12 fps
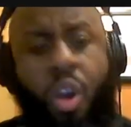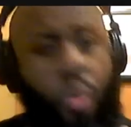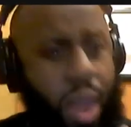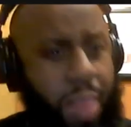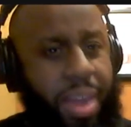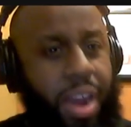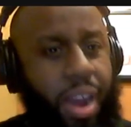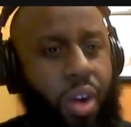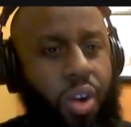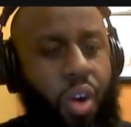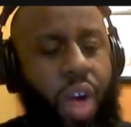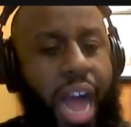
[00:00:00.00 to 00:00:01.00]
Wait a minute,
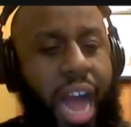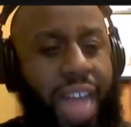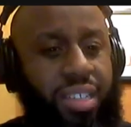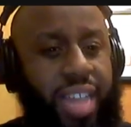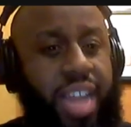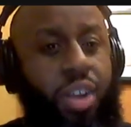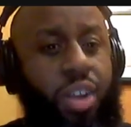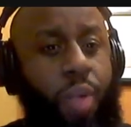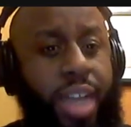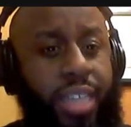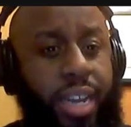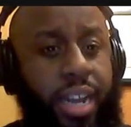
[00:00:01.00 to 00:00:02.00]
hold on. I stand
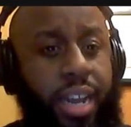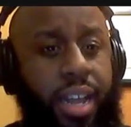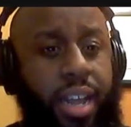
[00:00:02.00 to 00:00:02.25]
corrected.